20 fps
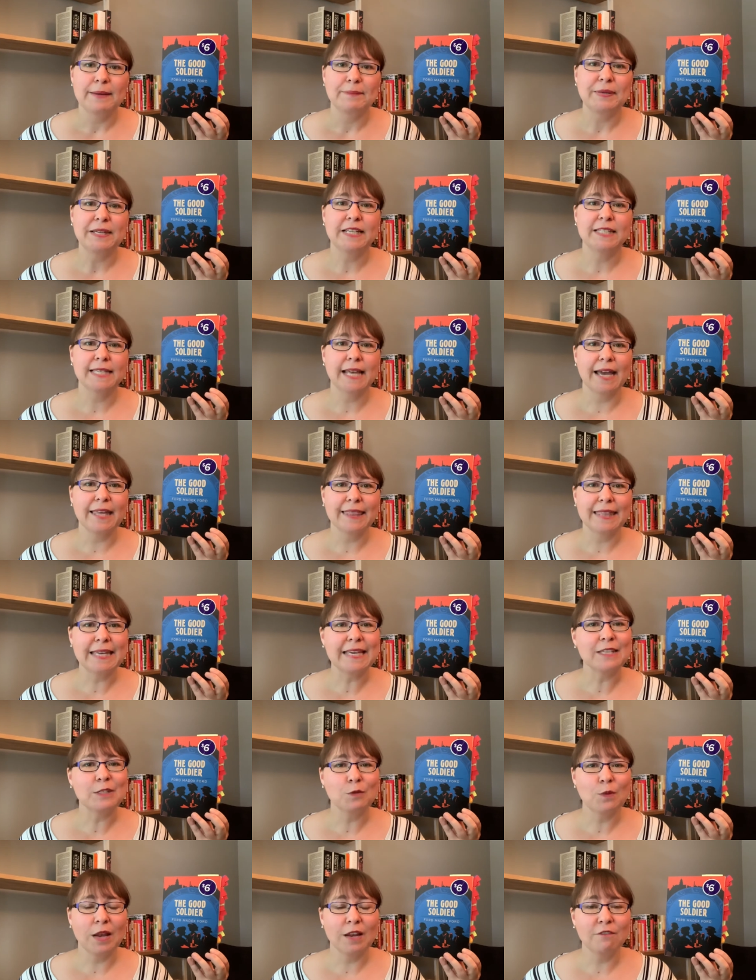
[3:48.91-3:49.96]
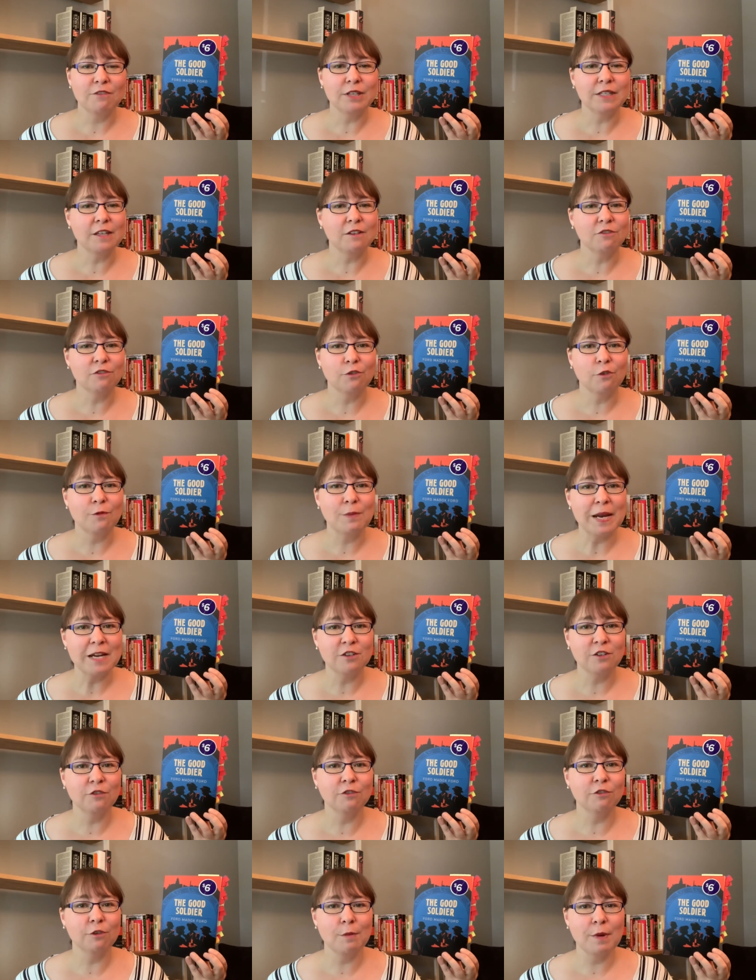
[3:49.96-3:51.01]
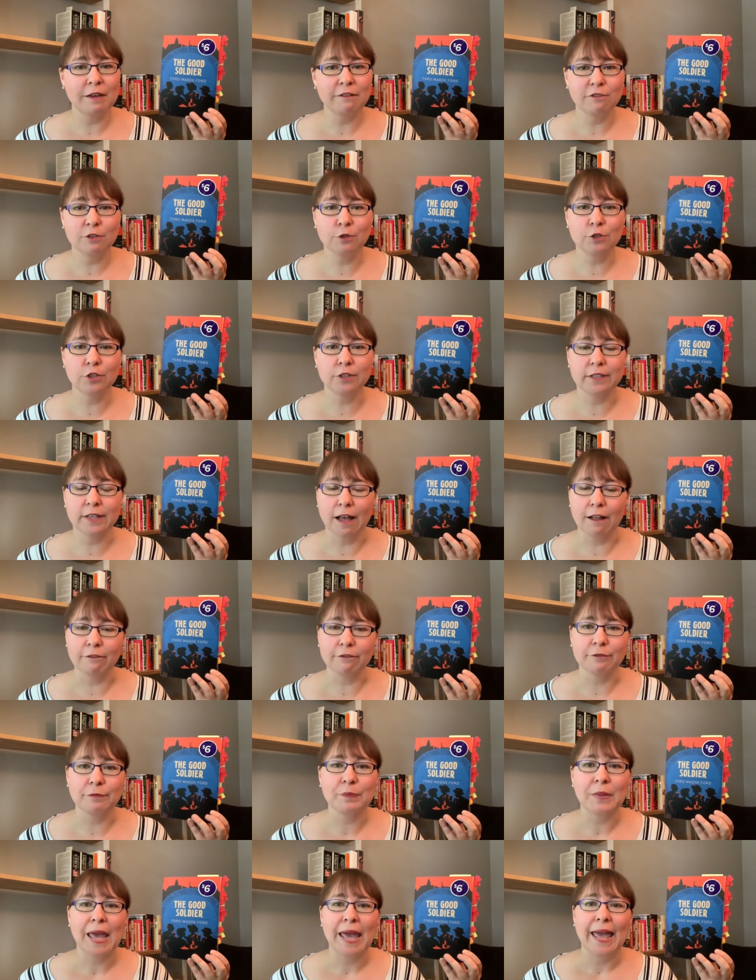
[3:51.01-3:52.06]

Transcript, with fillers: because I think it's relevant information for my future self.